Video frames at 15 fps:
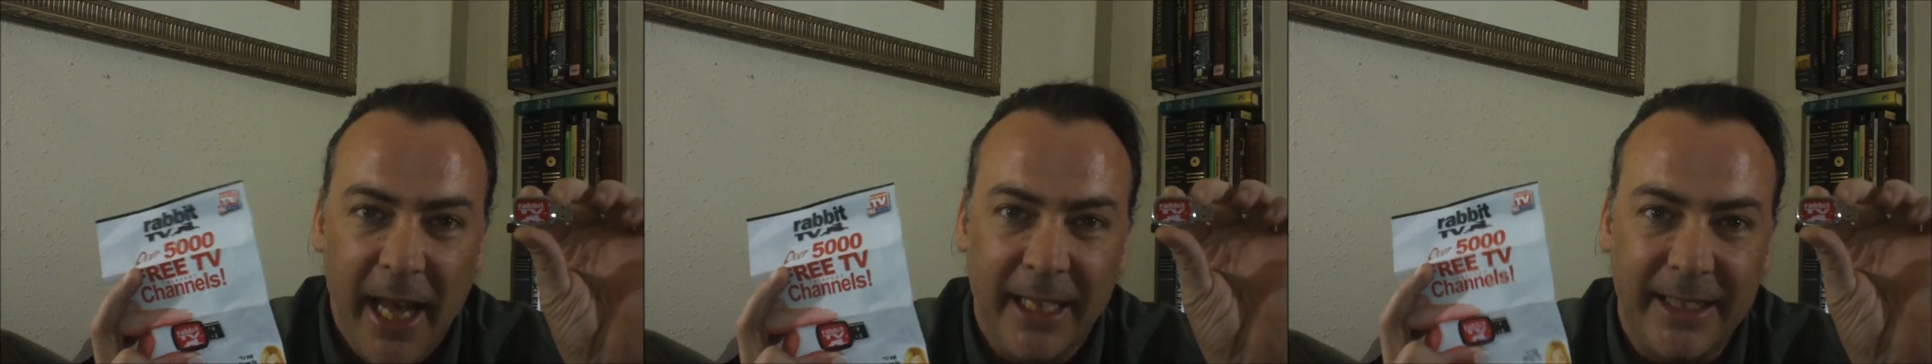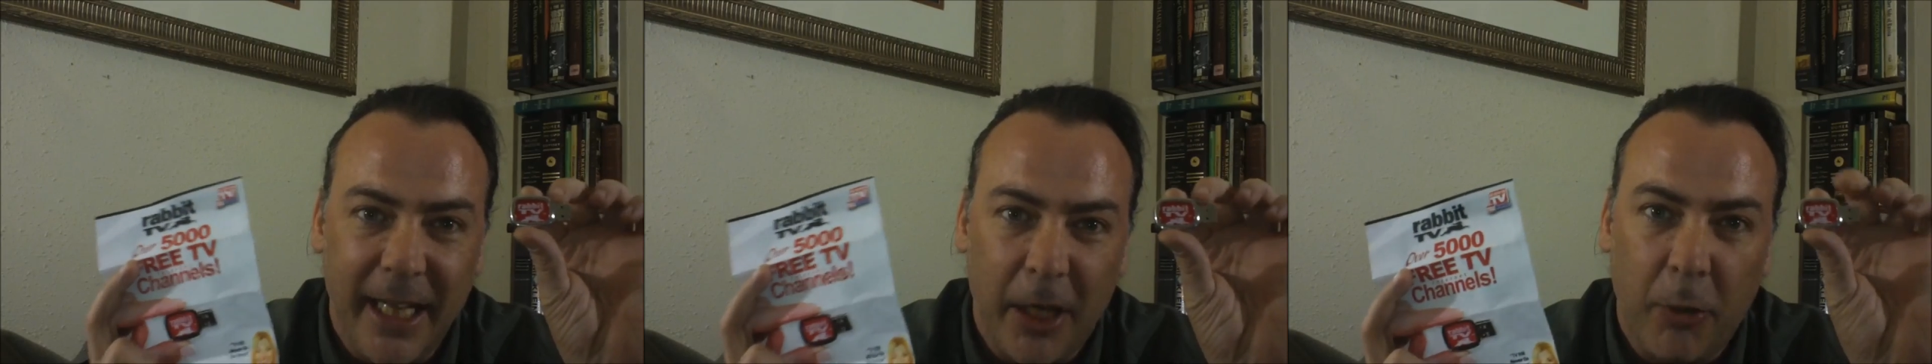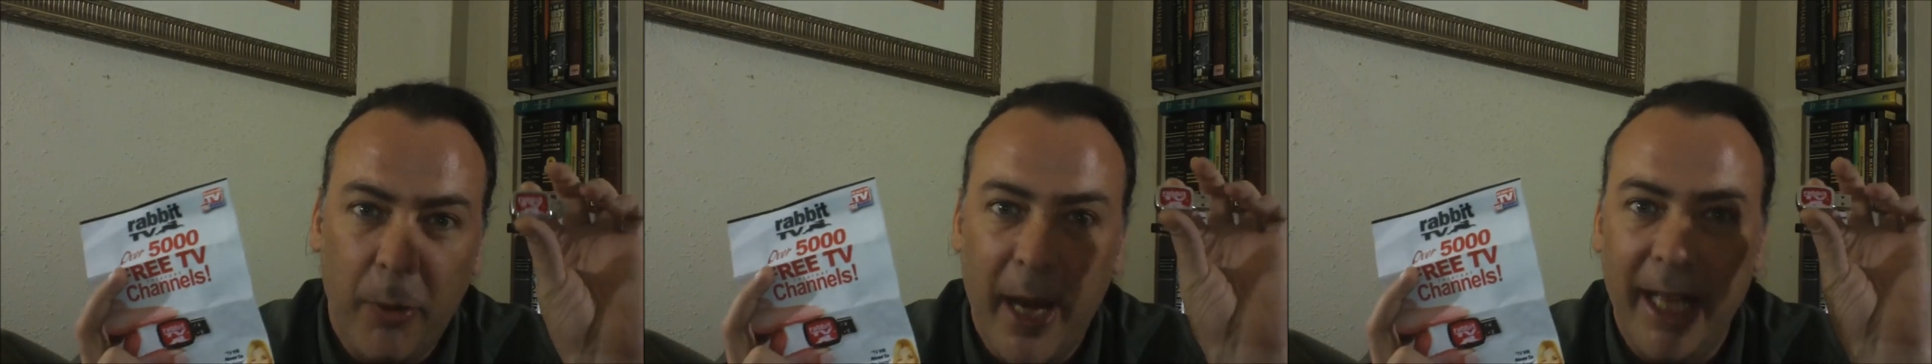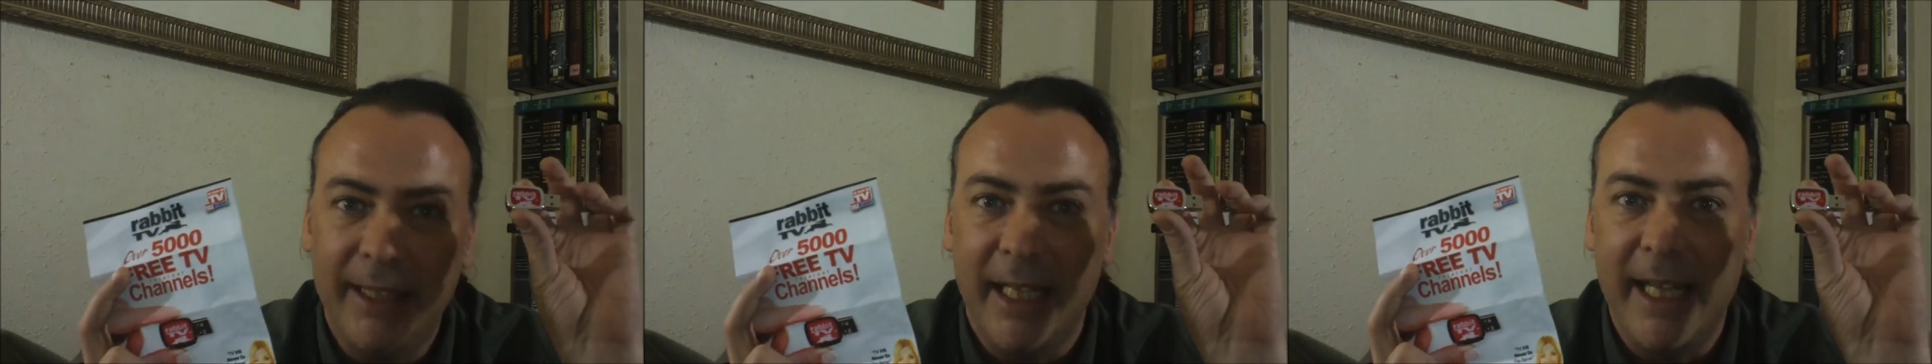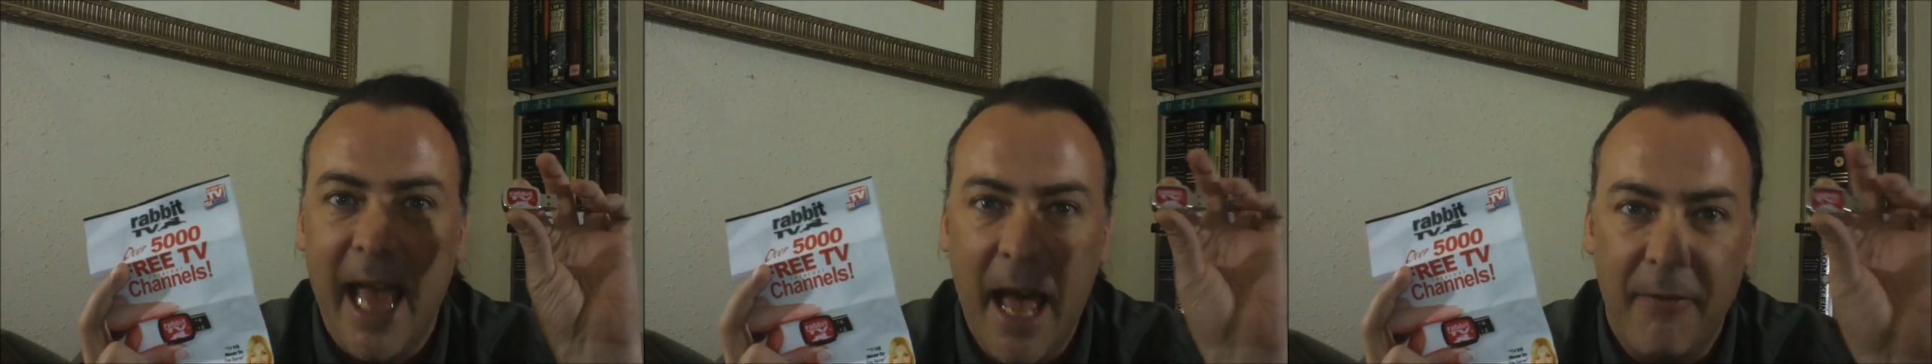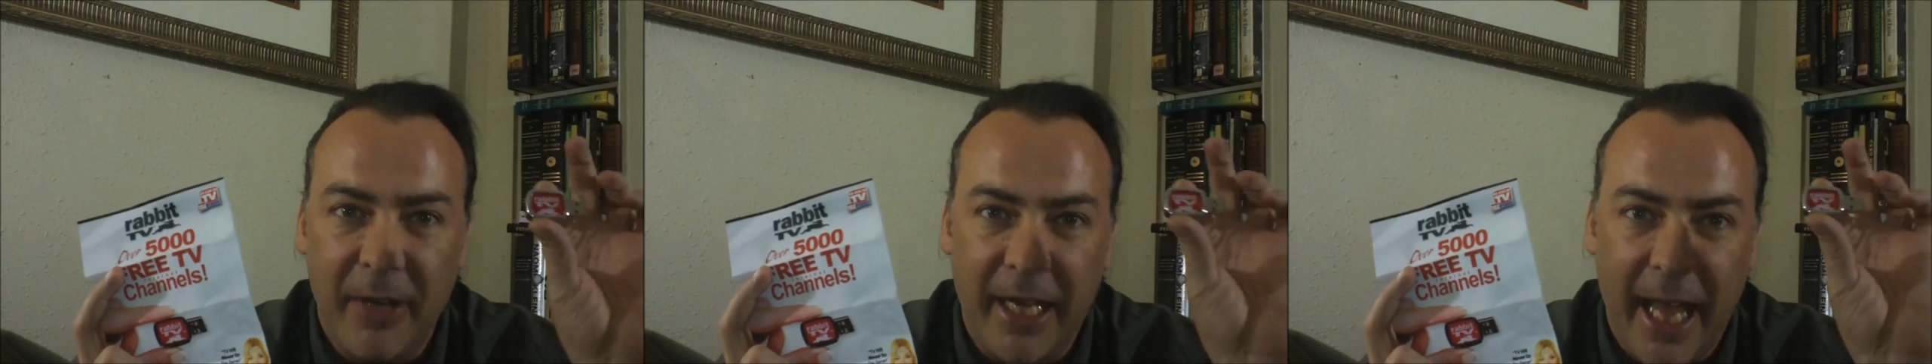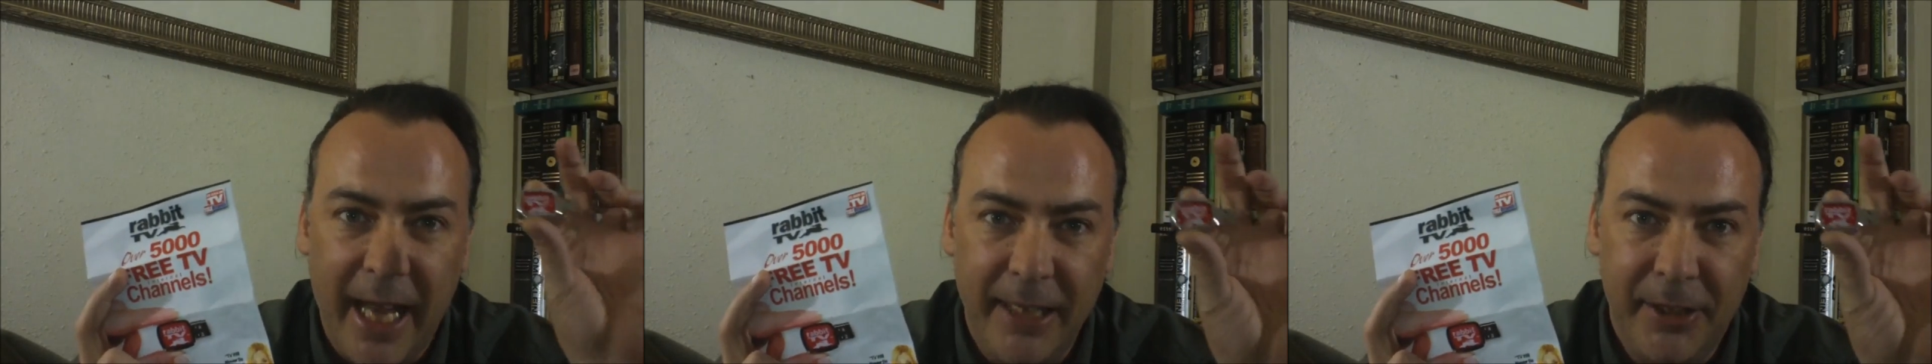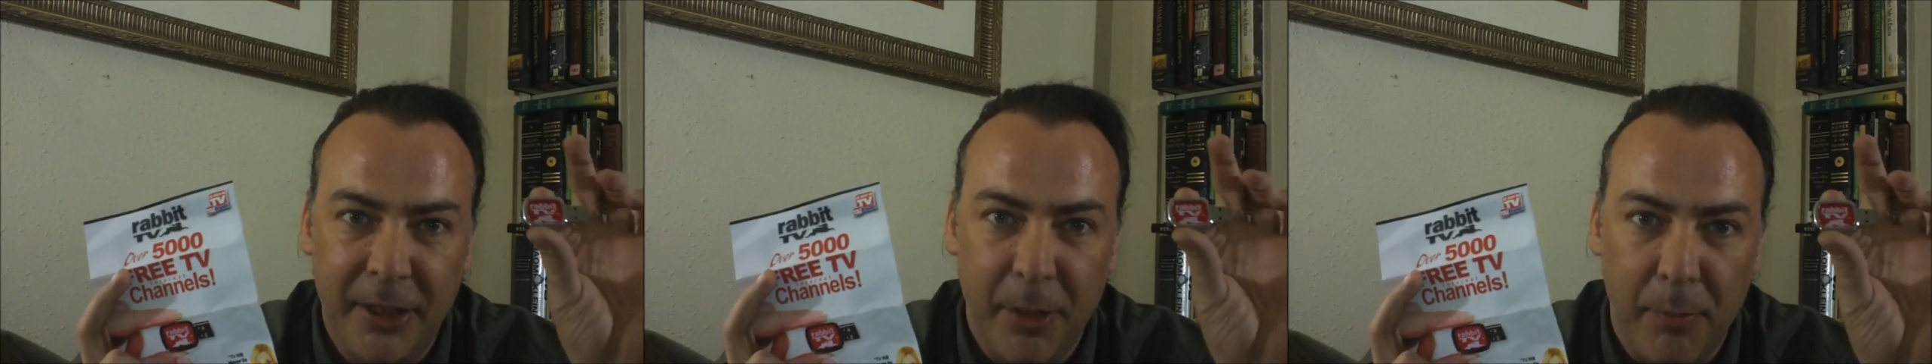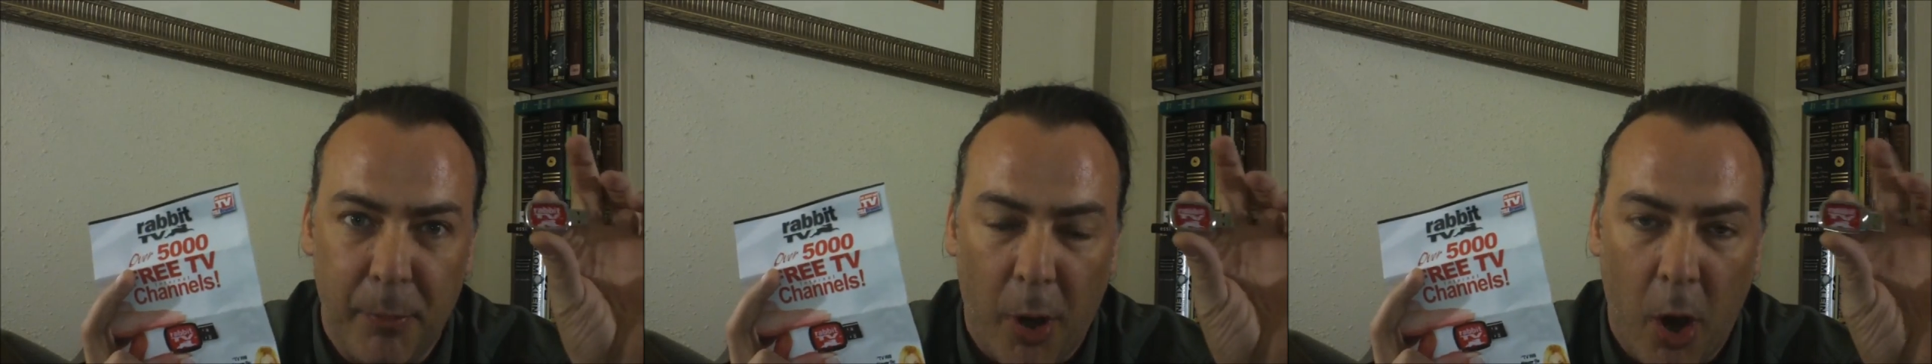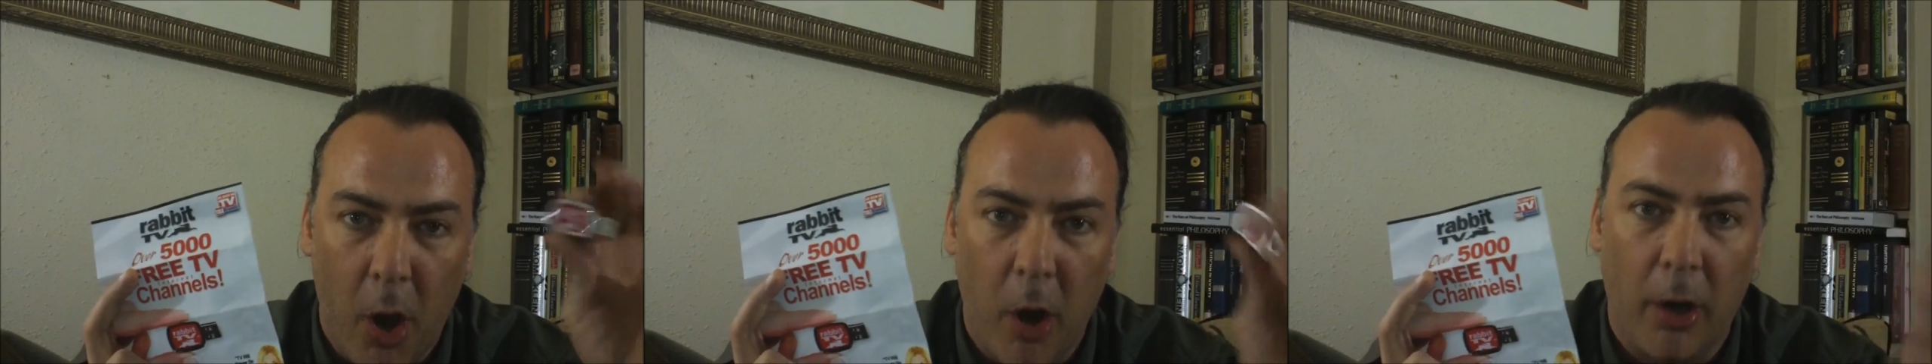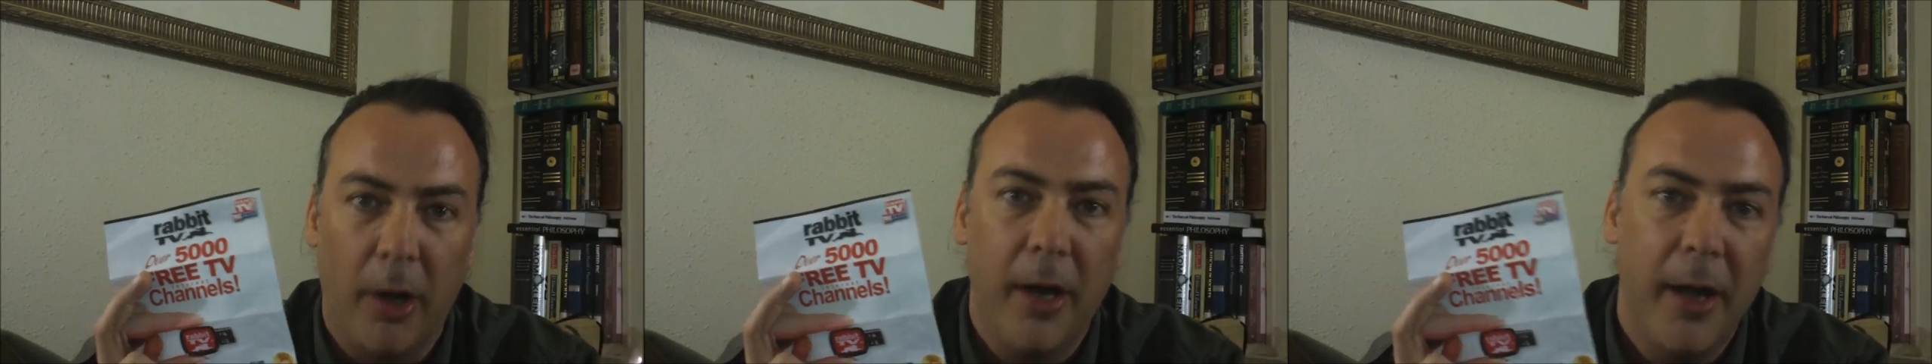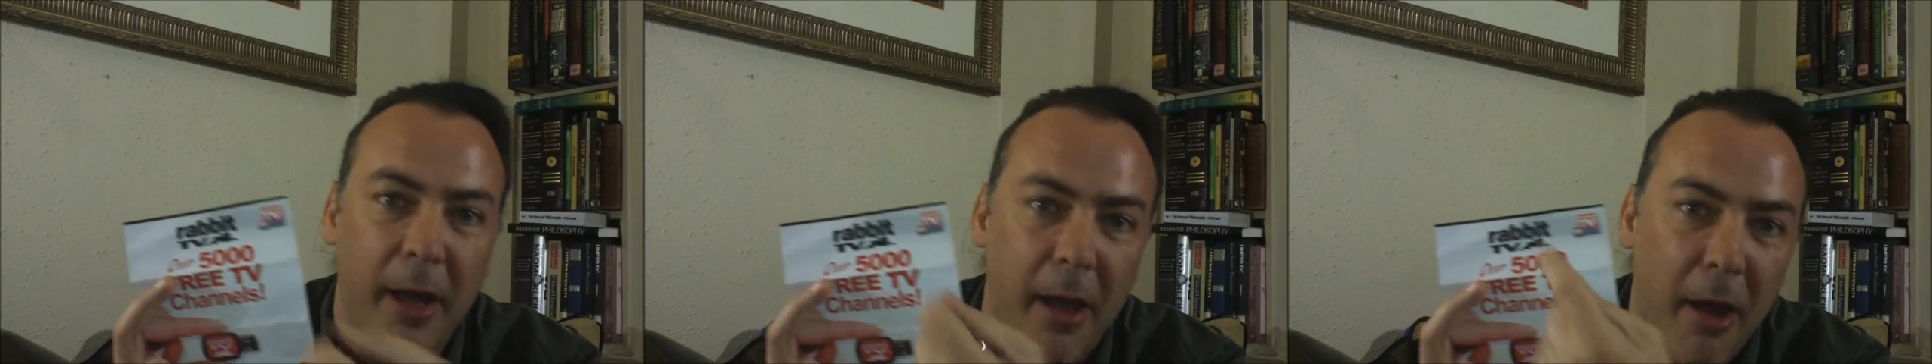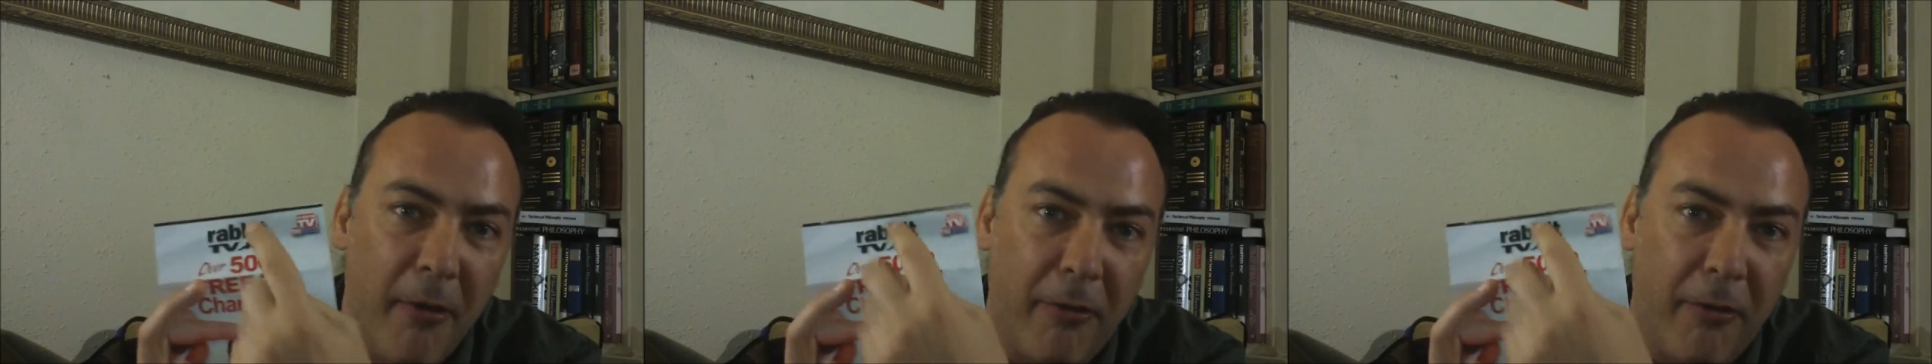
is it creates a navigation bar